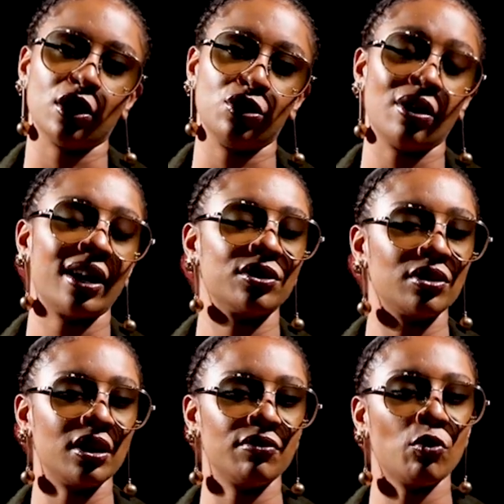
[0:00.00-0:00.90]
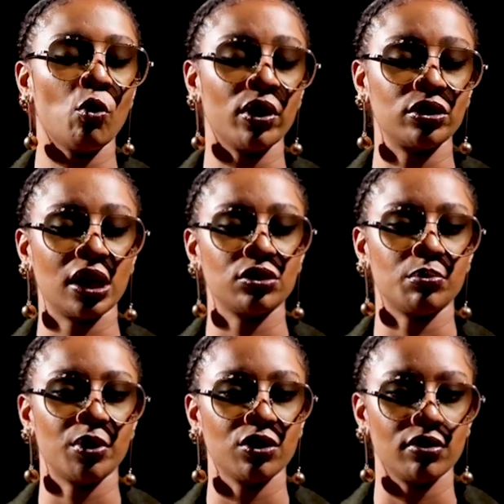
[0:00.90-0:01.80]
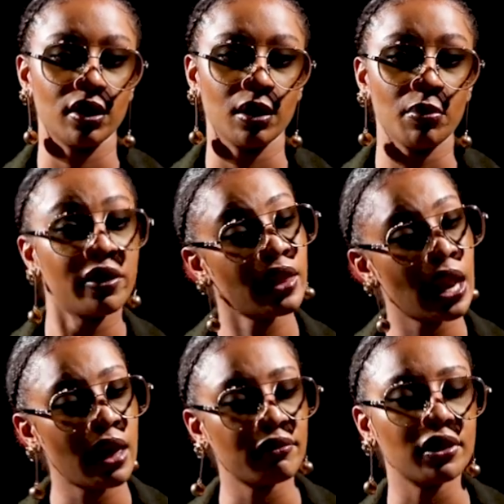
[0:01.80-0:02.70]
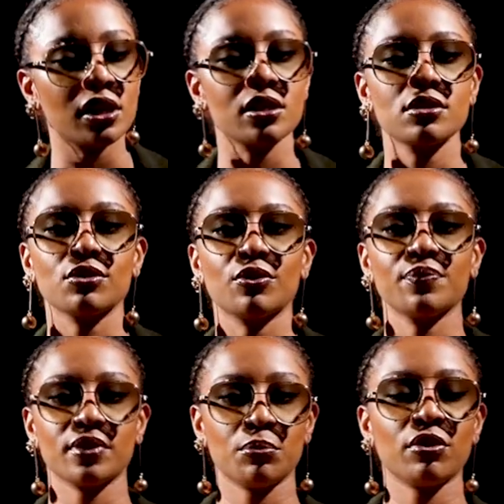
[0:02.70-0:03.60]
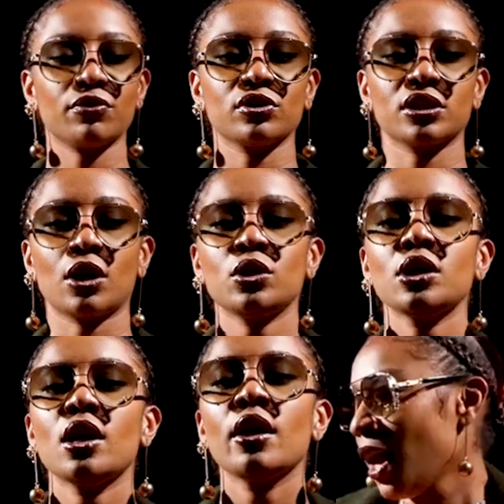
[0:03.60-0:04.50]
you had to give or what you had to bring to the table, and they're loving it. So it's a beautiful sound.